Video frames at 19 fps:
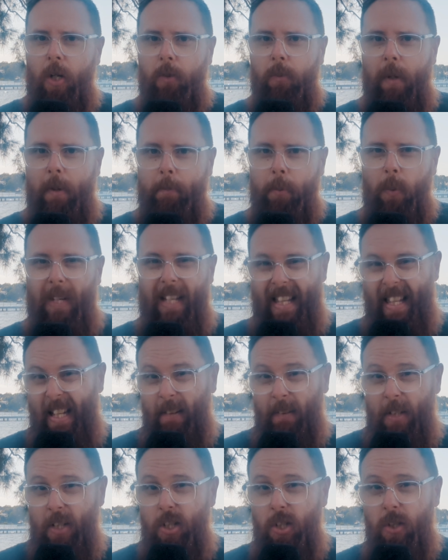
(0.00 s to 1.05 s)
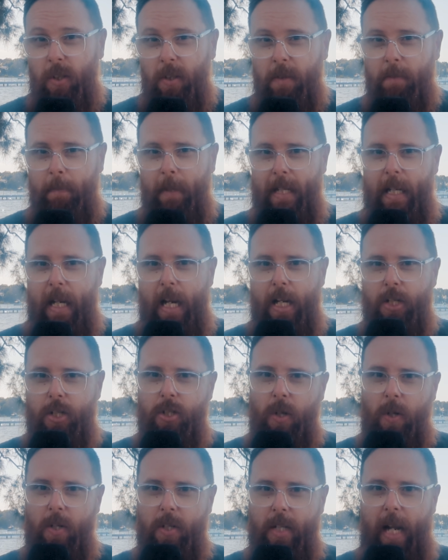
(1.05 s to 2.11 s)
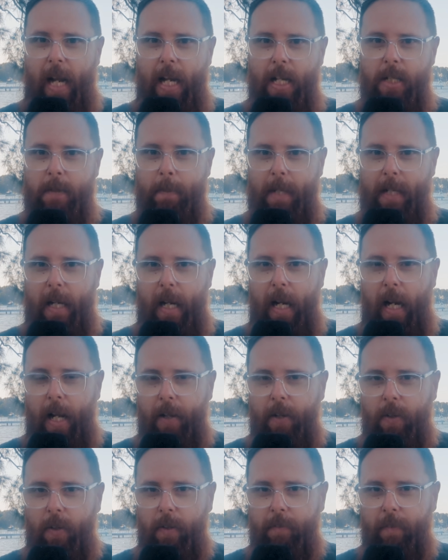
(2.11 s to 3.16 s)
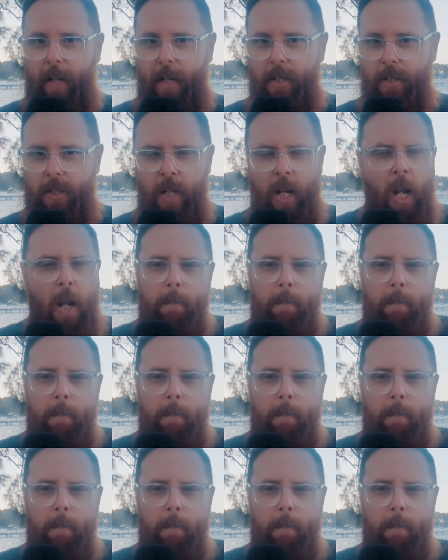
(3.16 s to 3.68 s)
the Red Bull, in theory, shouldn't be as strong as it has been at other events.